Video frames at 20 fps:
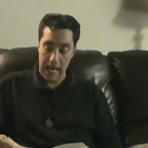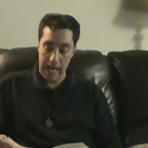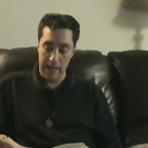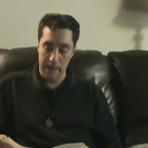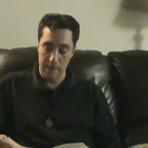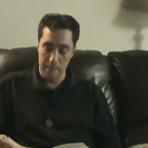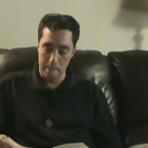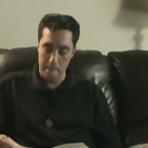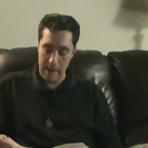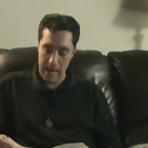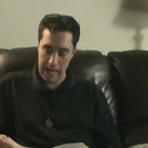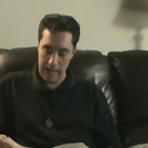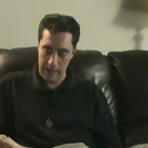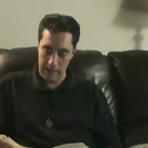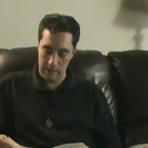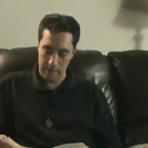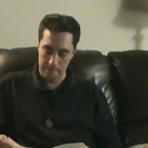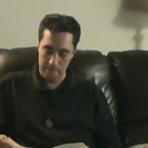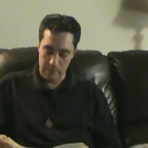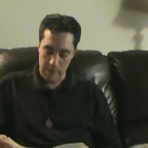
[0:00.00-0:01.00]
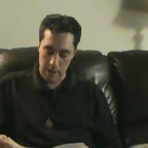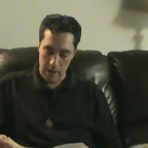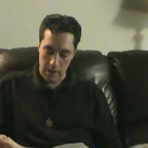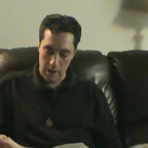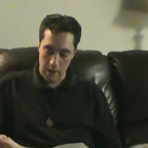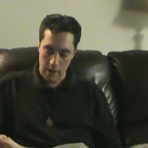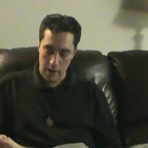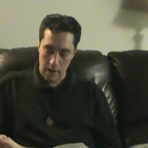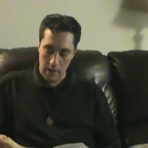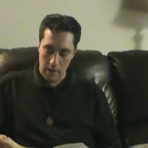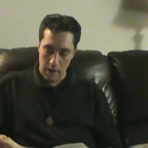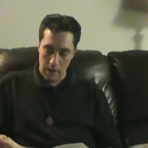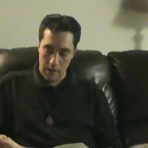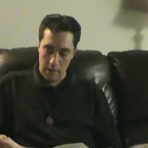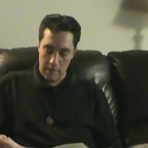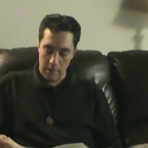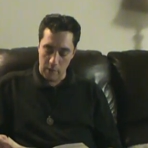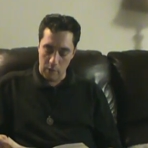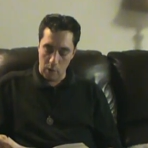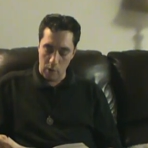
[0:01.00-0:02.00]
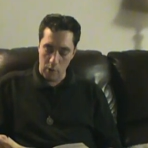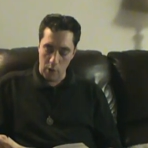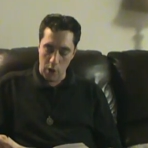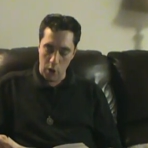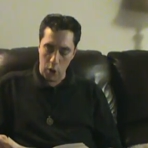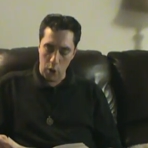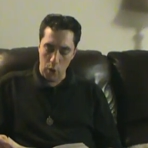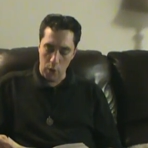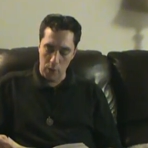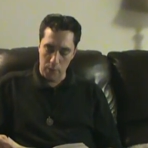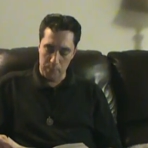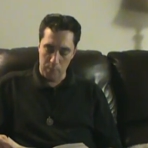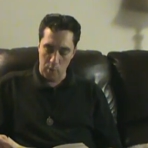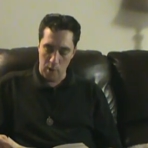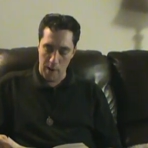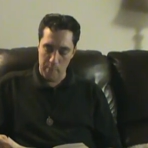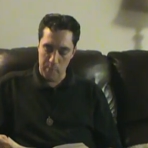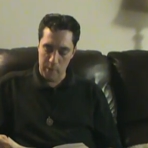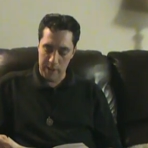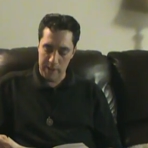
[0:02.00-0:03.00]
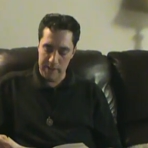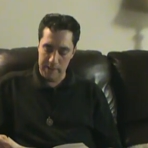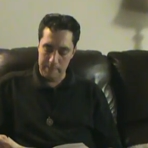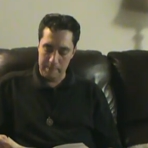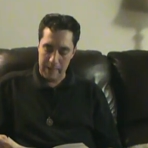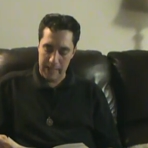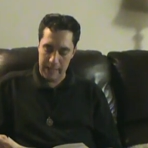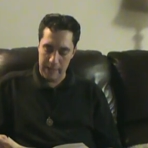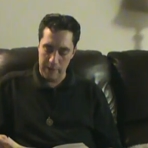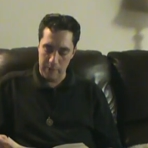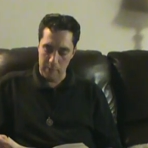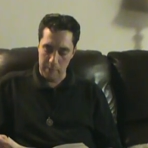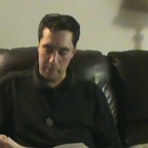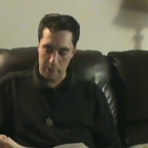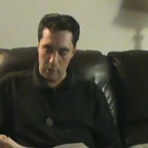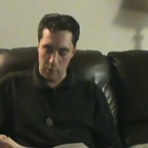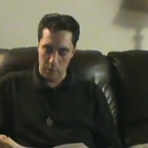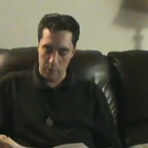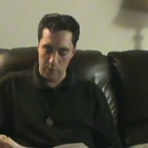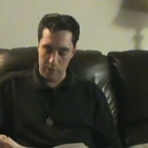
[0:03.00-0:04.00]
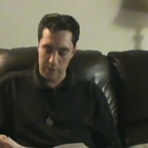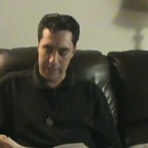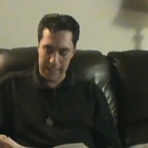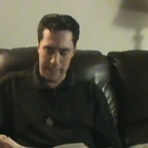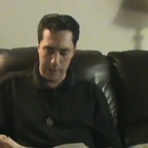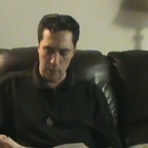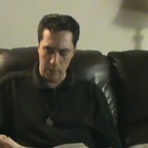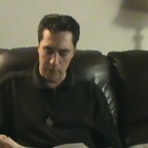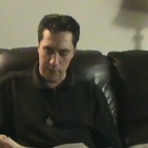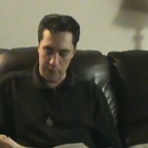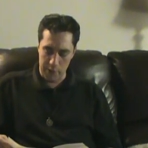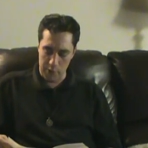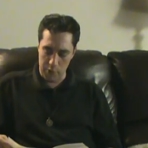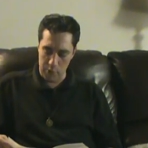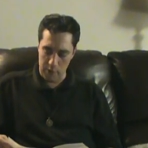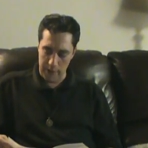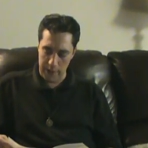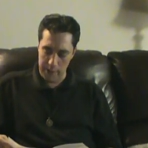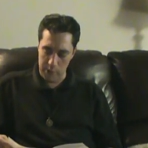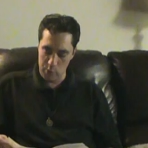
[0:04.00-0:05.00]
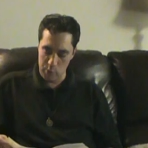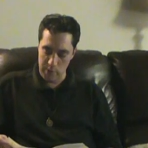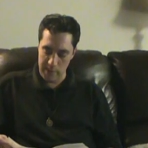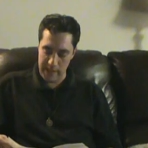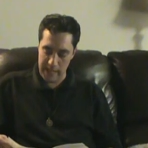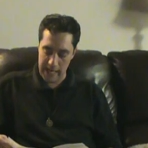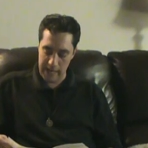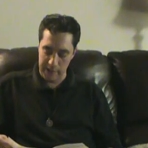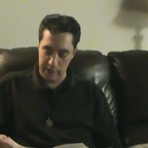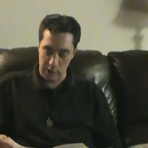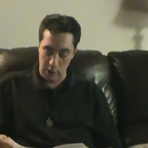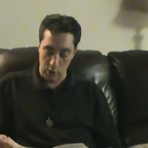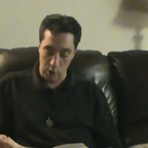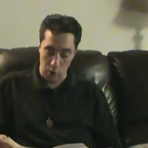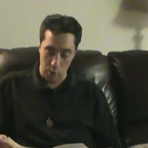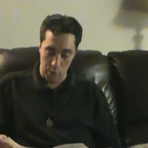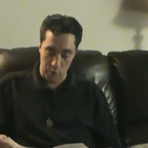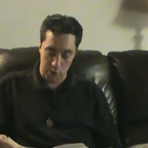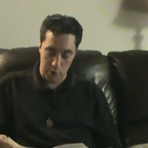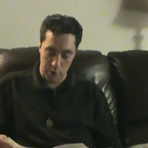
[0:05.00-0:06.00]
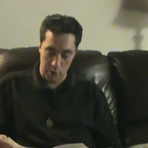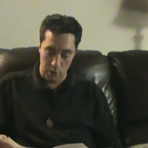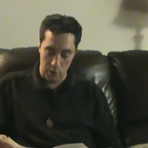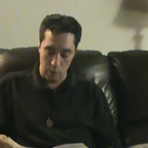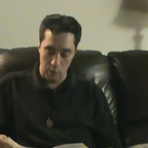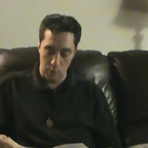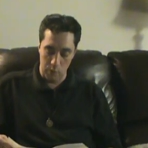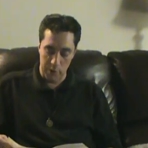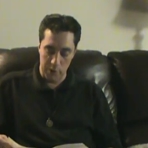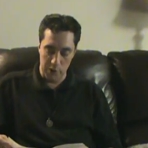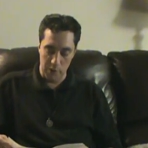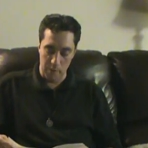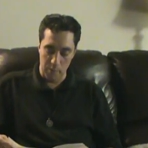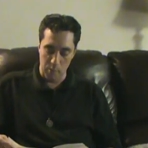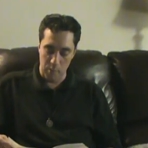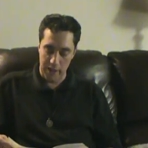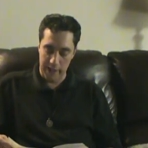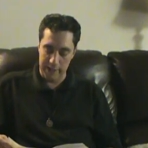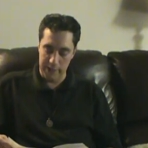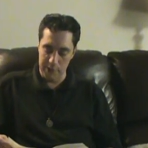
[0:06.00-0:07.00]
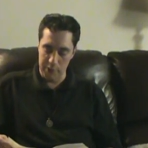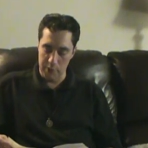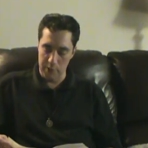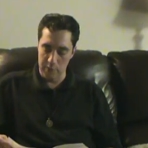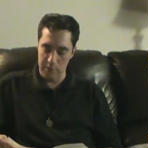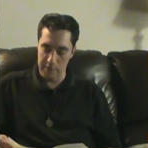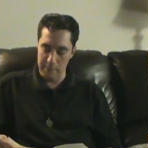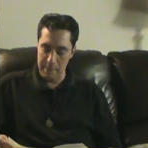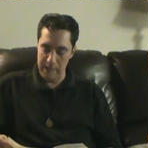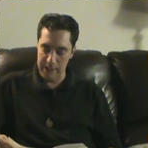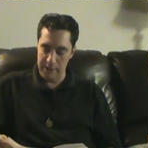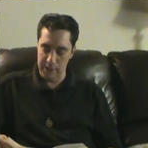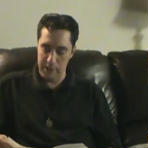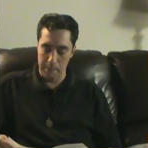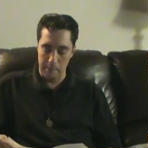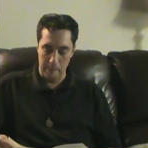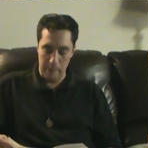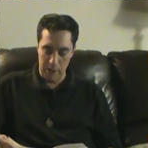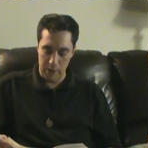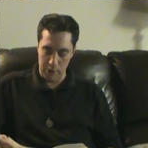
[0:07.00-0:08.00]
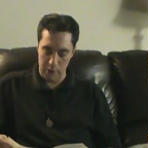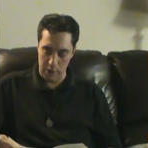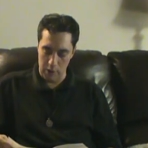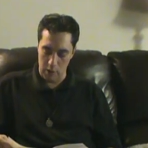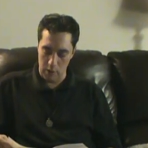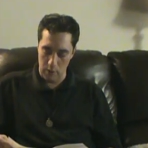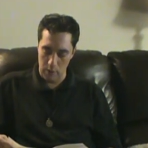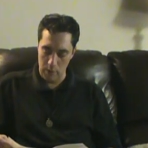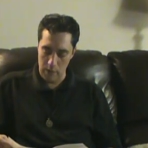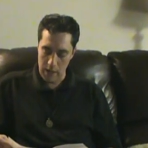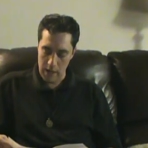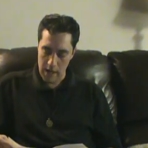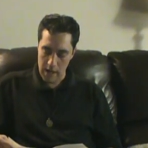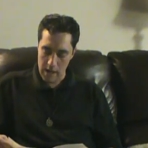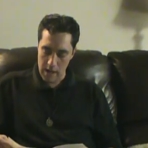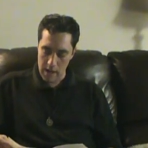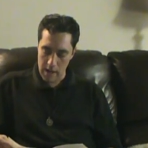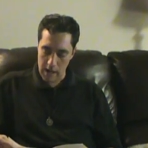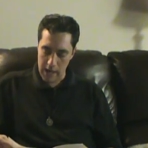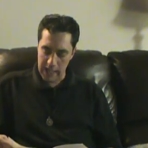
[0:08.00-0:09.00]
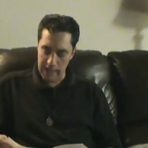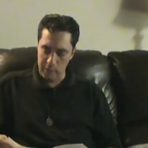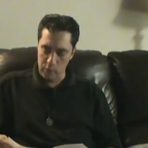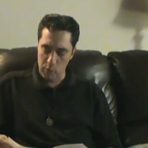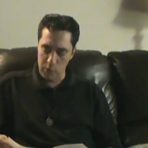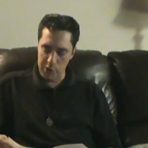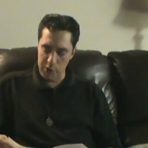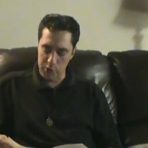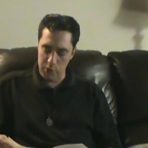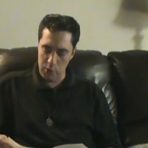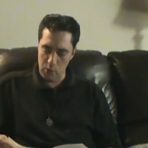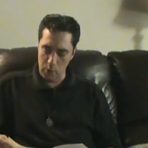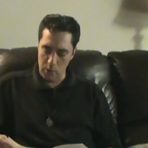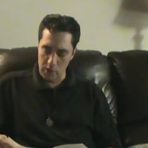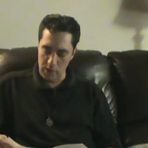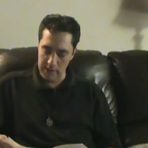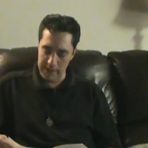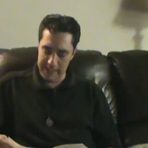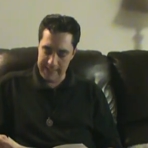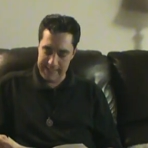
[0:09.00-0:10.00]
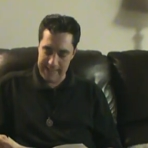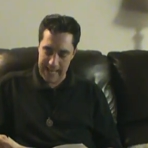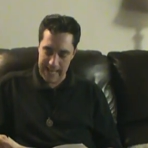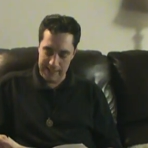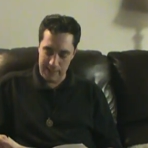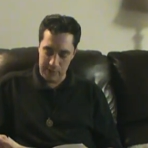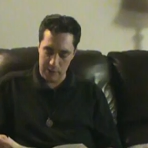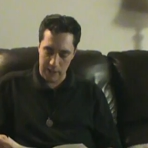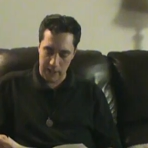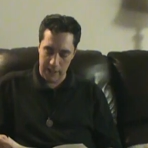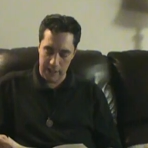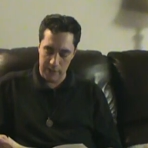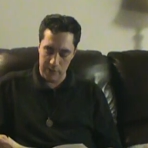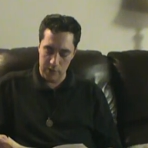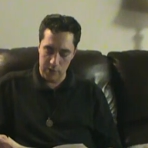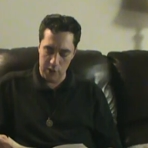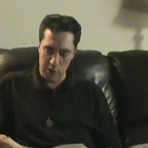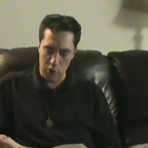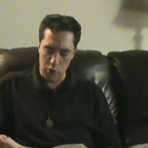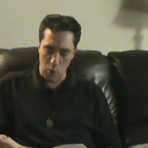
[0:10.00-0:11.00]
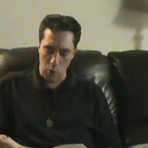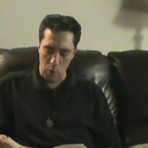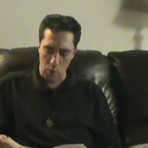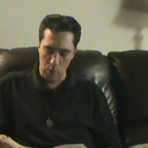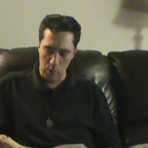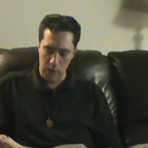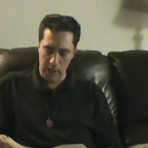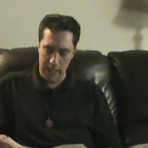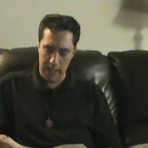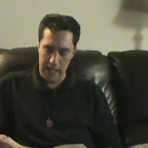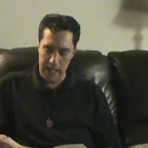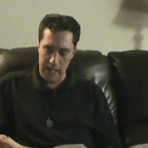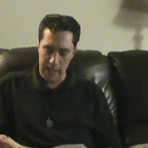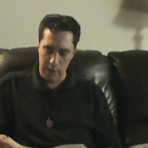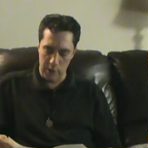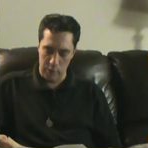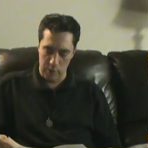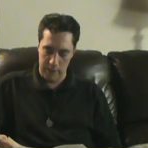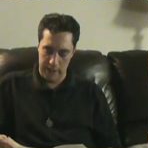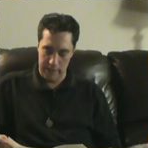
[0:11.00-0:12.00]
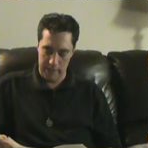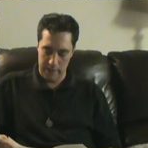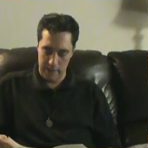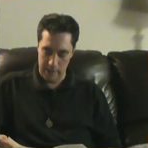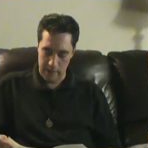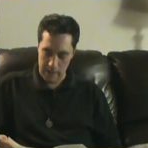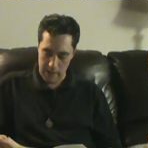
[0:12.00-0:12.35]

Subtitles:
and man. There are occult properties in many other minerals, equally strange with that in the lodestone, which all practitioners of magic must know, and of which so-called exact science is wholly ignorant.